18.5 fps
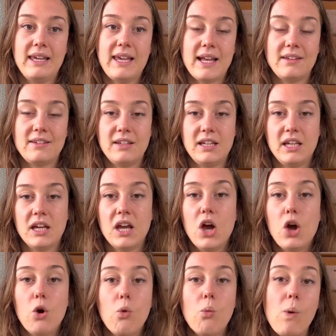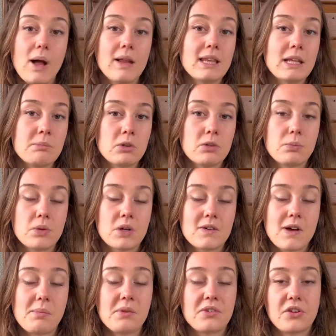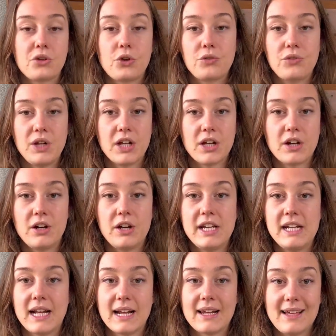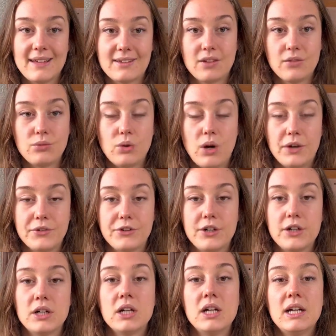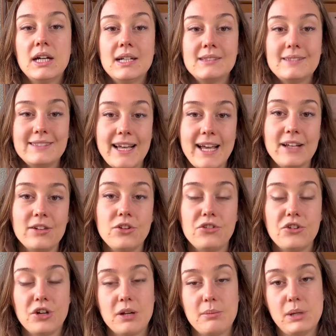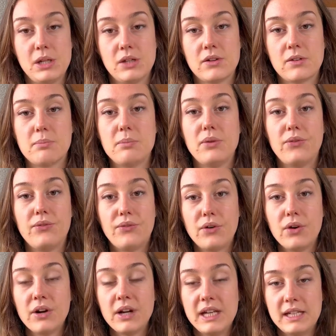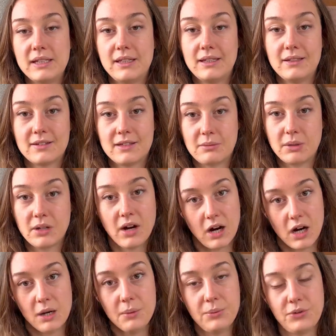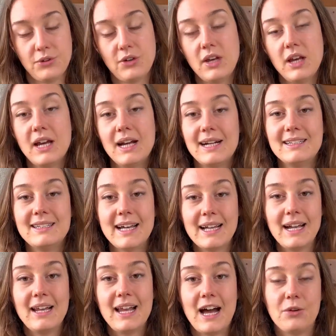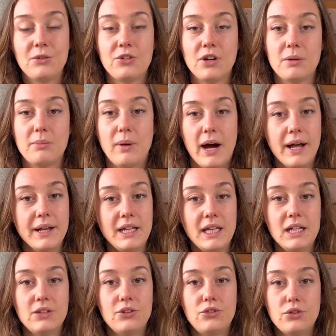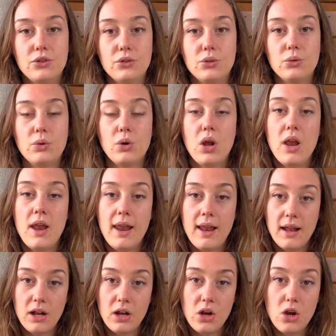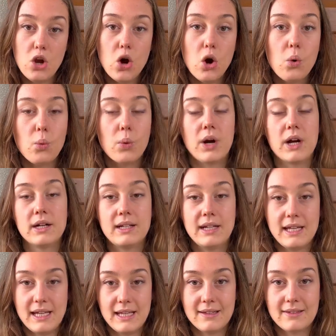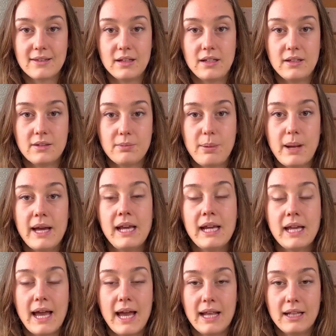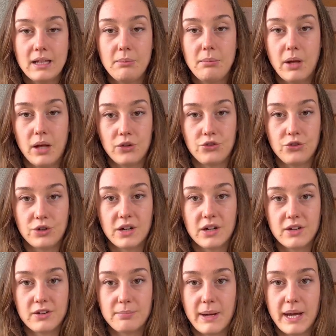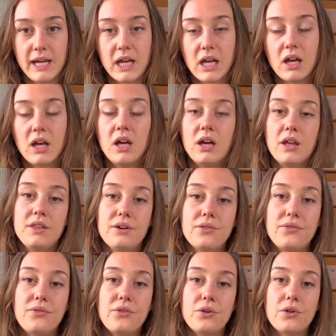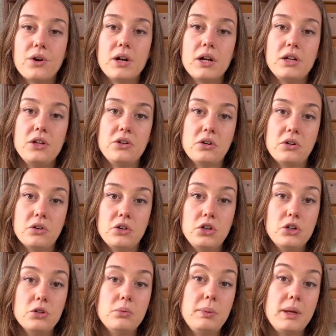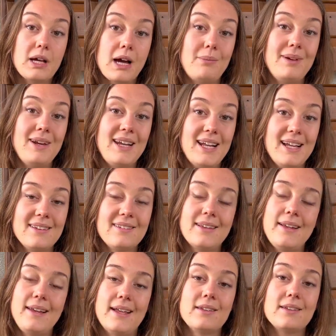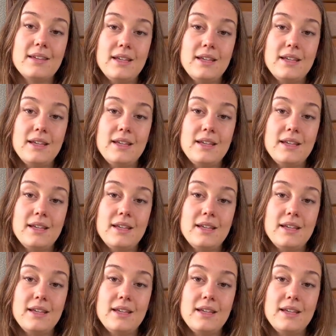getting 1 tablespoon of apple cider vinegar in a glass of water, 10 to 30 minutes before eating some carbs, that allows your body to lower the insulin spike and the blood sugar spike. Therefore, you become less and less